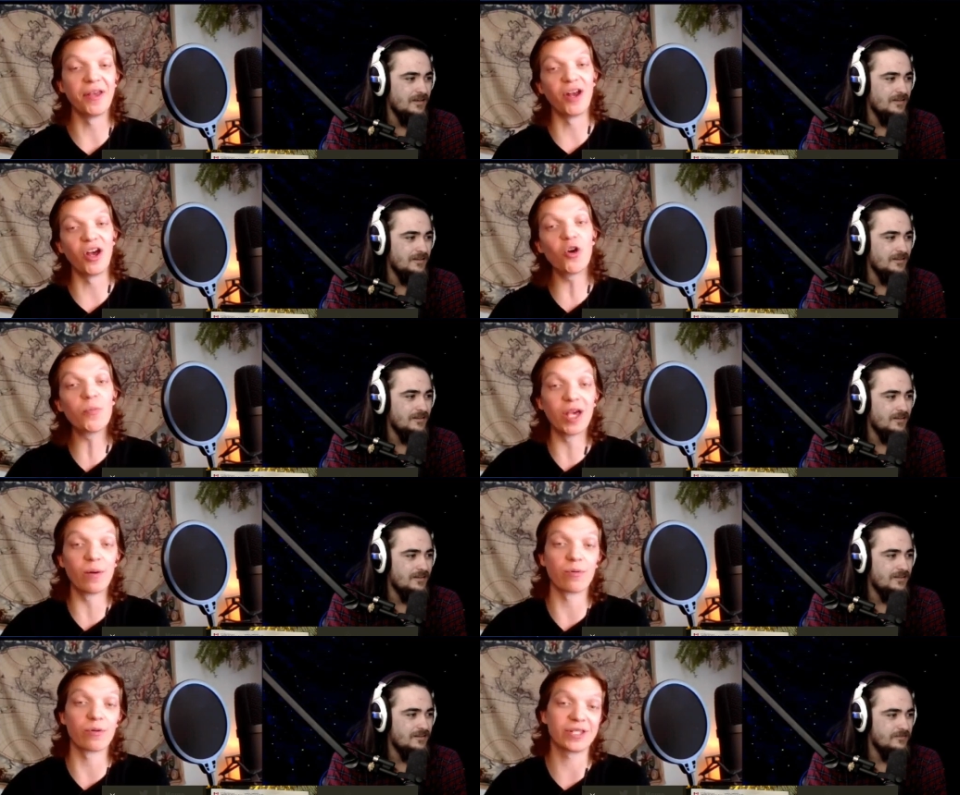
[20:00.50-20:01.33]
Speaker 1: and then
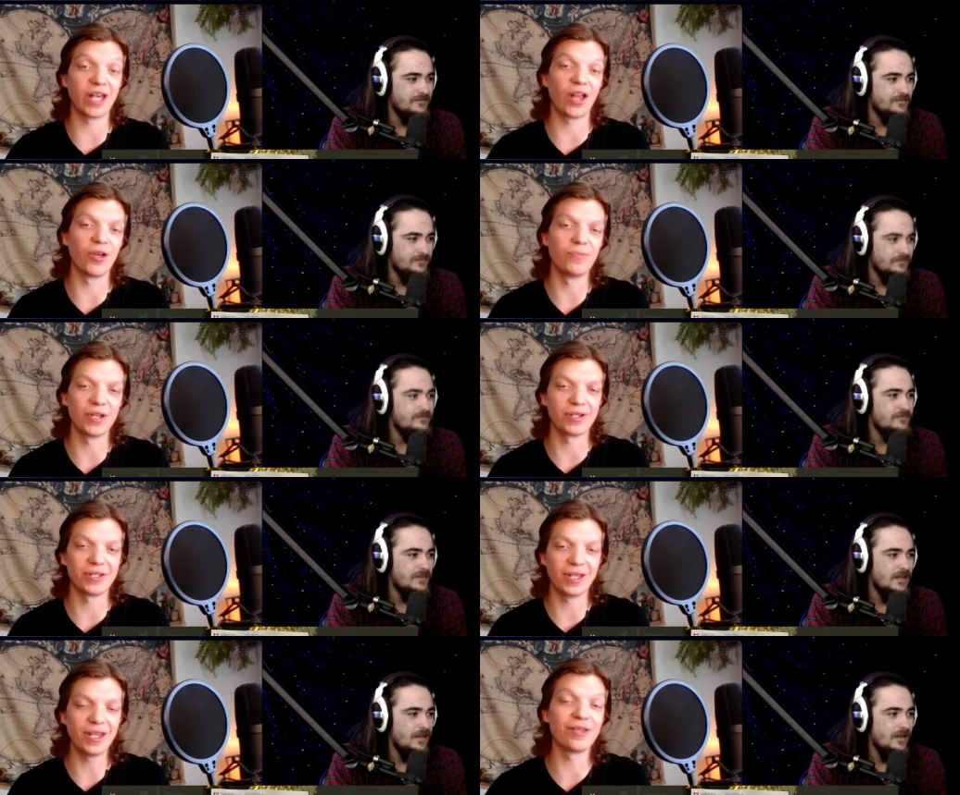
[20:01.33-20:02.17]
he'll be able to sell
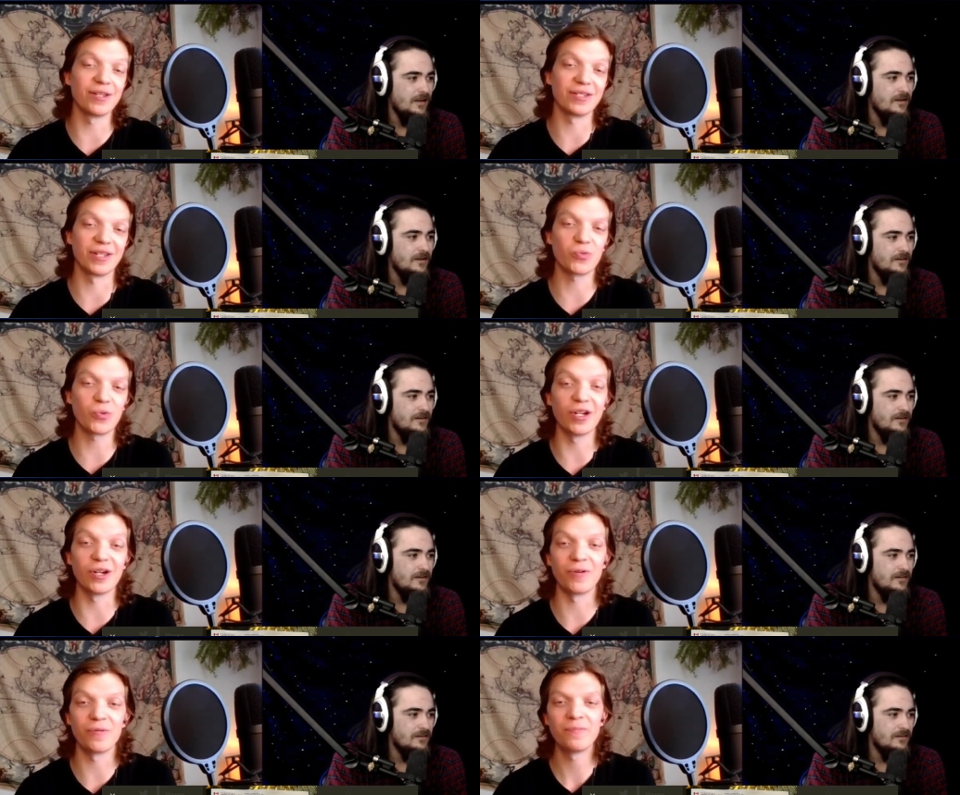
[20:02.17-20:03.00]
it because he thinks
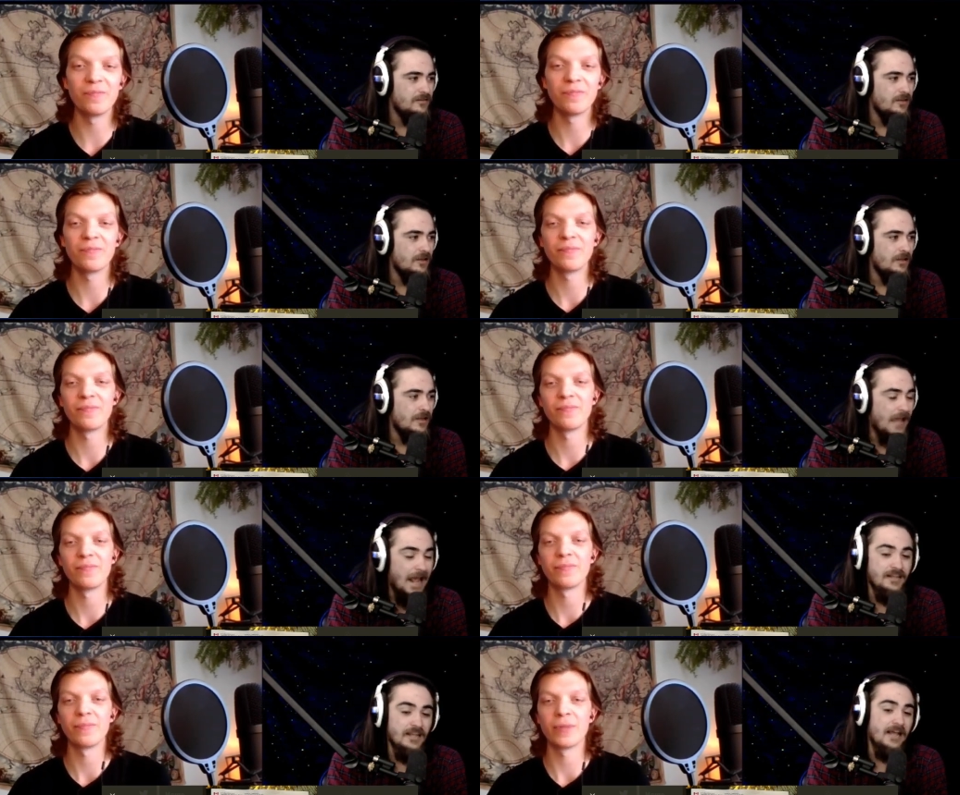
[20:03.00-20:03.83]
it's real."
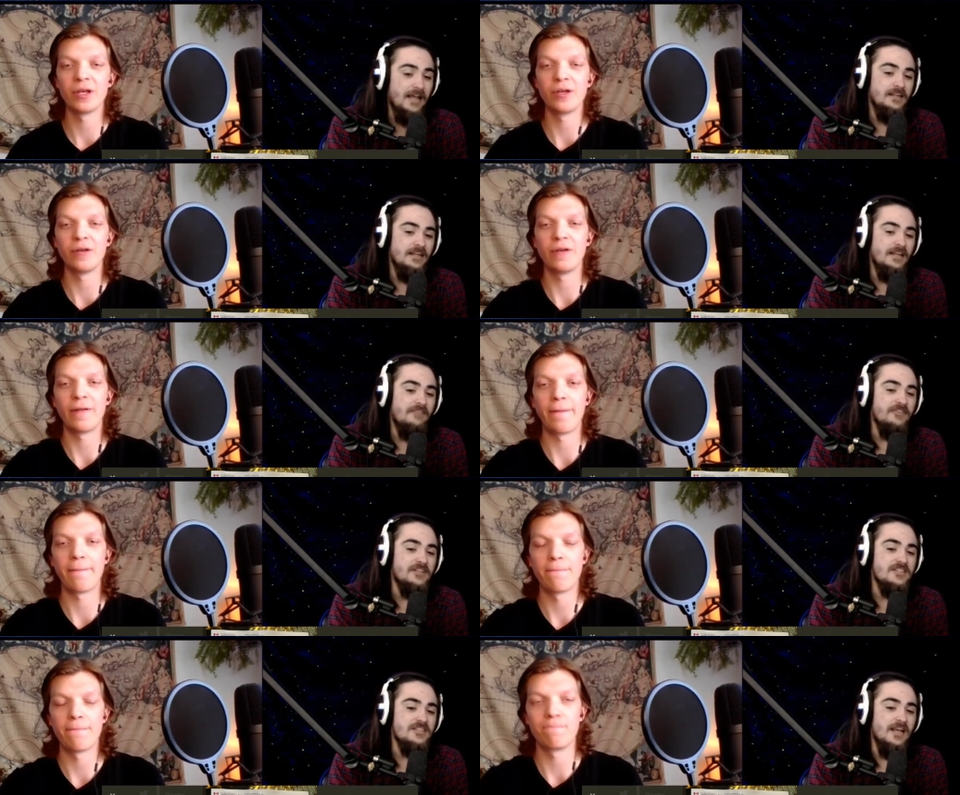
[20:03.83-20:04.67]
Speaker 2: And and if
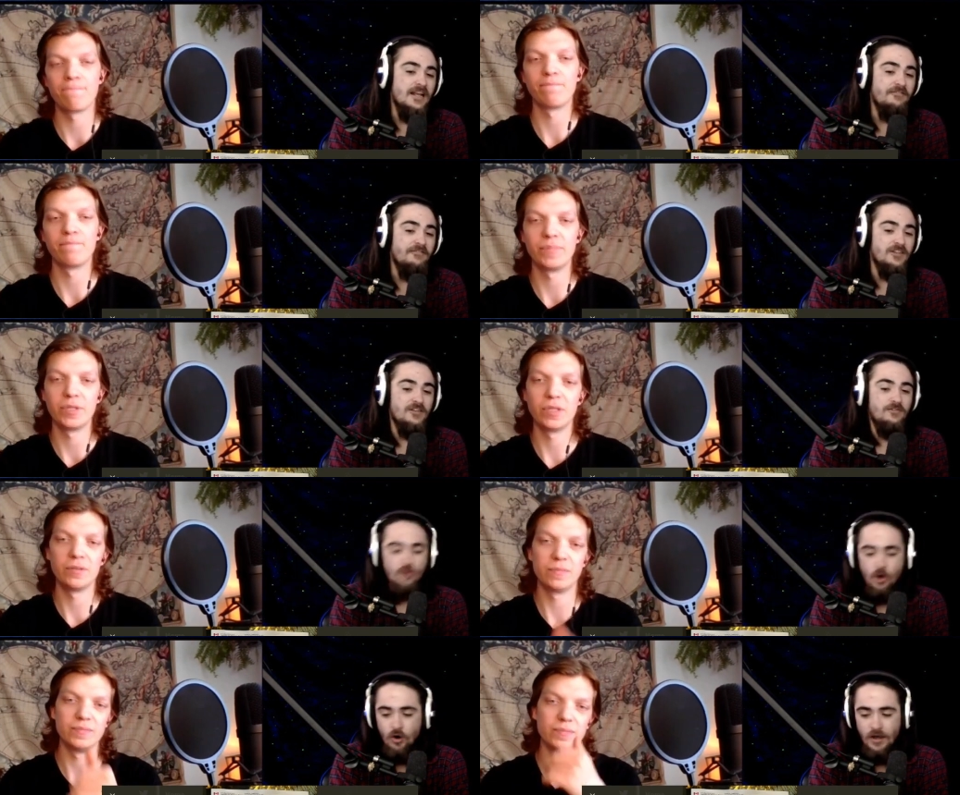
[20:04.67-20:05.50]
it's and if it
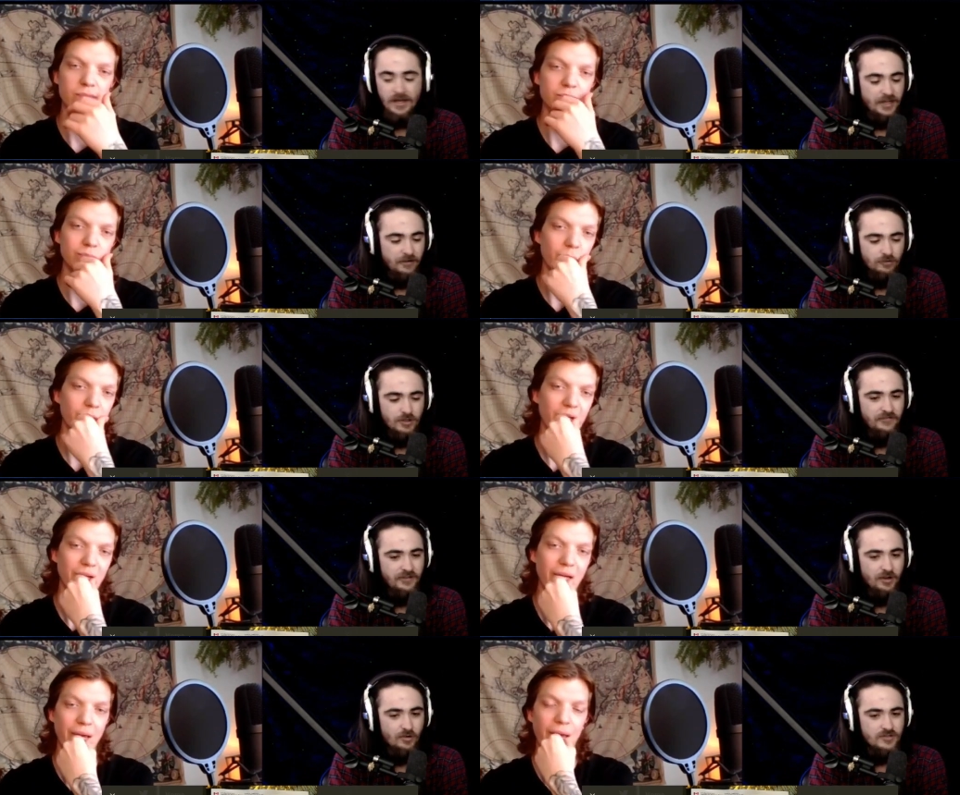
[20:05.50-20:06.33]
go and it go
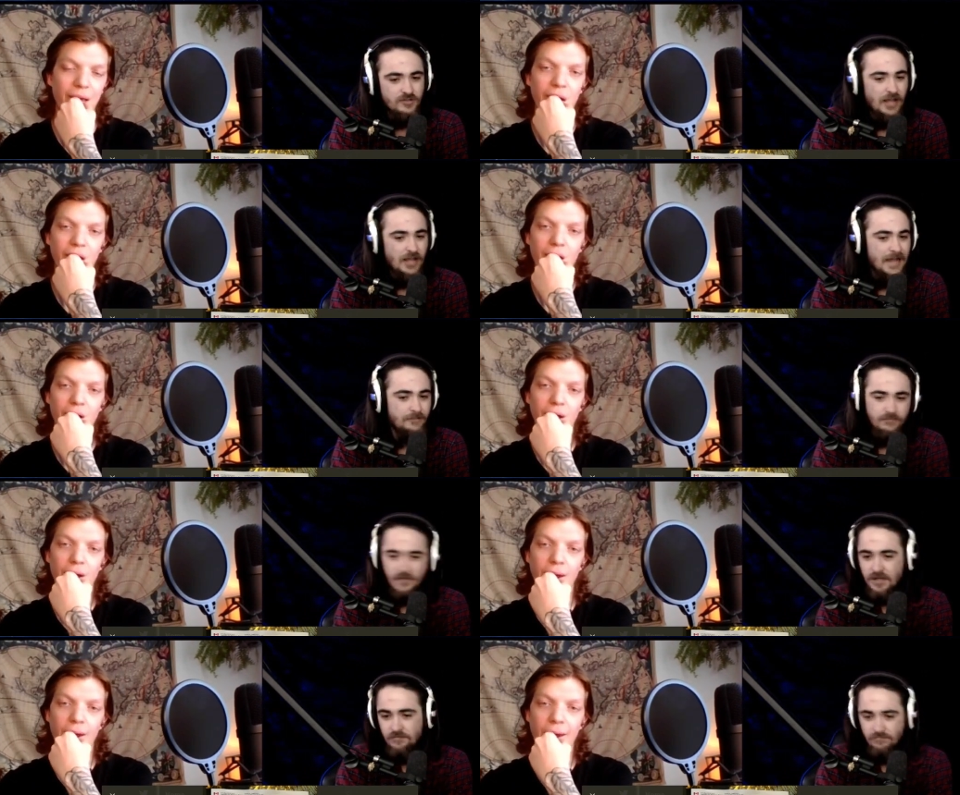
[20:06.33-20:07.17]
if it goes flat,
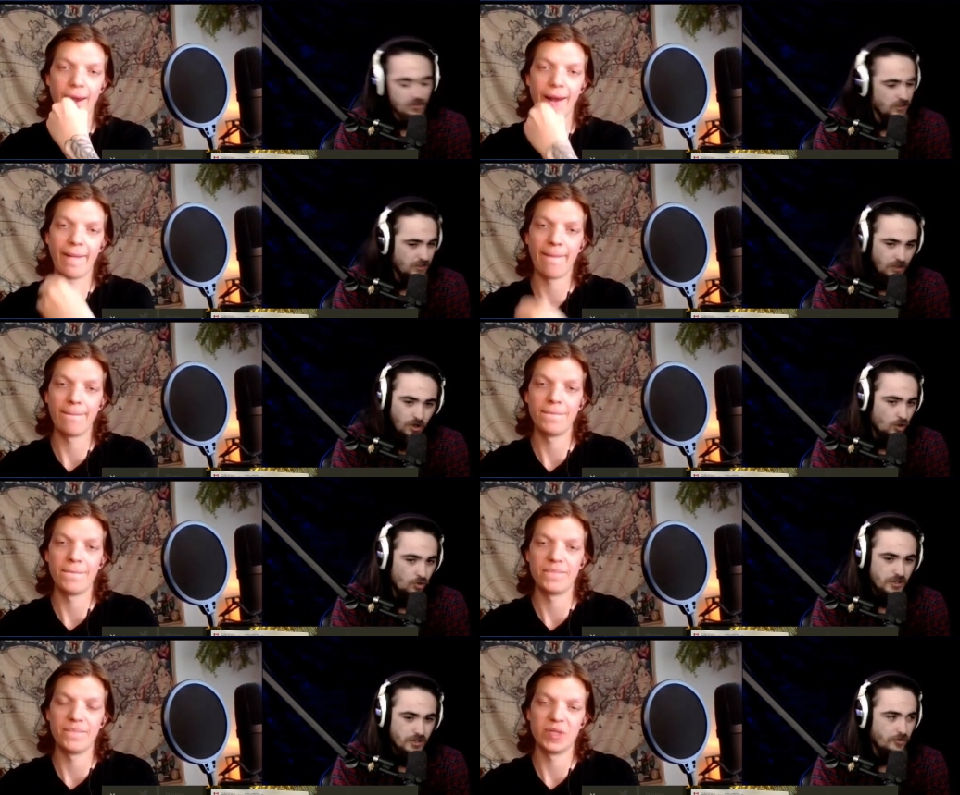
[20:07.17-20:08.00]
it all
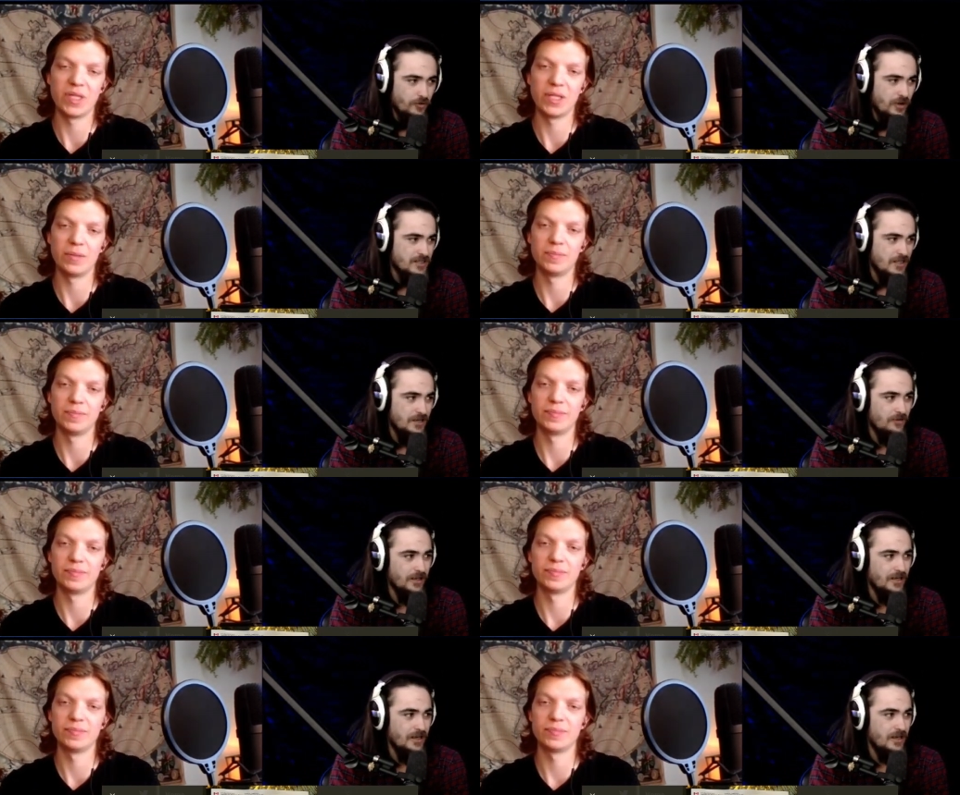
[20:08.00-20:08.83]
goes on Chris. I
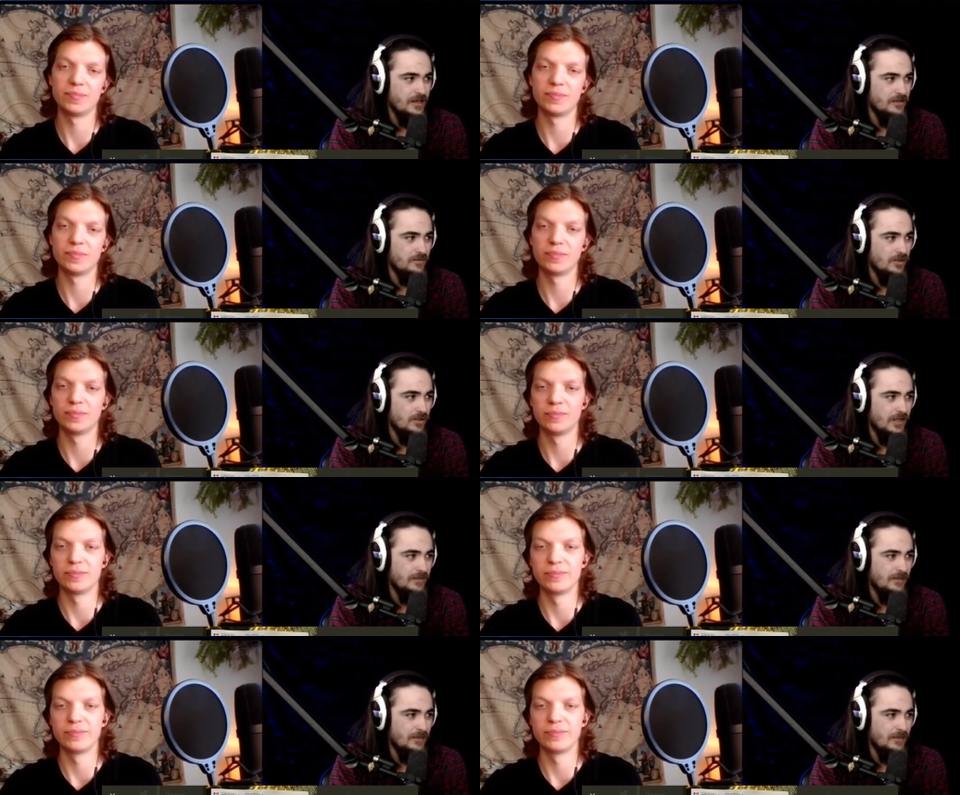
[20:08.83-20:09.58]
don't get any of the blame.